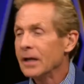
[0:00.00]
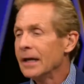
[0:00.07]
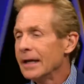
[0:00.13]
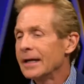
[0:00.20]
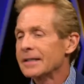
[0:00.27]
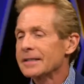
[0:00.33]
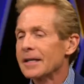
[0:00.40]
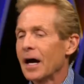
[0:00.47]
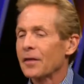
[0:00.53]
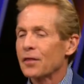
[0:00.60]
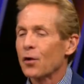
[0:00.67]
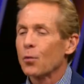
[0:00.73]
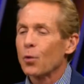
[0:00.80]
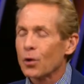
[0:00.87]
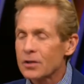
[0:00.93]
It's not
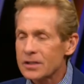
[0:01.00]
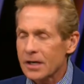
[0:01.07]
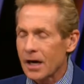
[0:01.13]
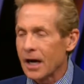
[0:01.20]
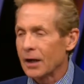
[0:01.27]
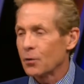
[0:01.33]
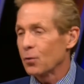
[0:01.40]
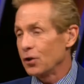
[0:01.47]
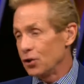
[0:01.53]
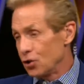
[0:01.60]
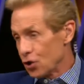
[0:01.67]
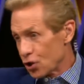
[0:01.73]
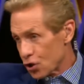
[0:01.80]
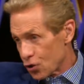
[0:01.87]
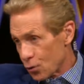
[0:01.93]
the worst kind where you
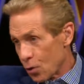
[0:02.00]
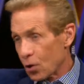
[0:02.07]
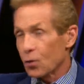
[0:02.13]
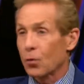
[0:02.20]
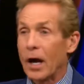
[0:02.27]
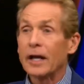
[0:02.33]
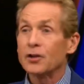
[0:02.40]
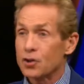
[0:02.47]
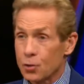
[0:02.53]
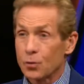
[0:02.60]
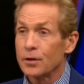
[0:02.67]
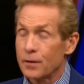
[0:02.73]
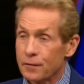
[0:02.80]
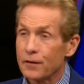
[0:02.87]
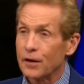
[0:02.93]
just throw it right to
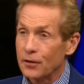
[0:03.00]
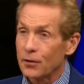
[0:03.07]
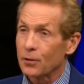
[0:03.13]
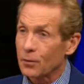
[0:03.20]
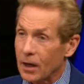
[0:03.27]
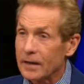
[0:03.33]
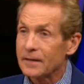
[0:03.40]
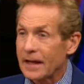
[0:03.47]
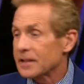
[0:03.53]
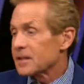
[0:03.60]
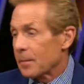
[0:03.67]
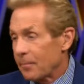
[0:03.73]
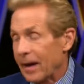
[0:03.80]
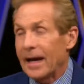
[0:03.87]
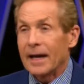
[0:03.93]
a defender, right? That's
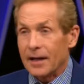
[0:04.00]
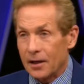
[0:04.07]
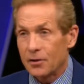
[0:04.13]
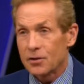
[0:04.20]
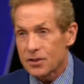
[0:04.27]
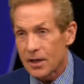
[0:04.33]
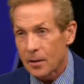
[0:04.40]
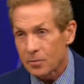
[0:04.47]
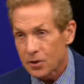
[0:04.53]
a bad interception.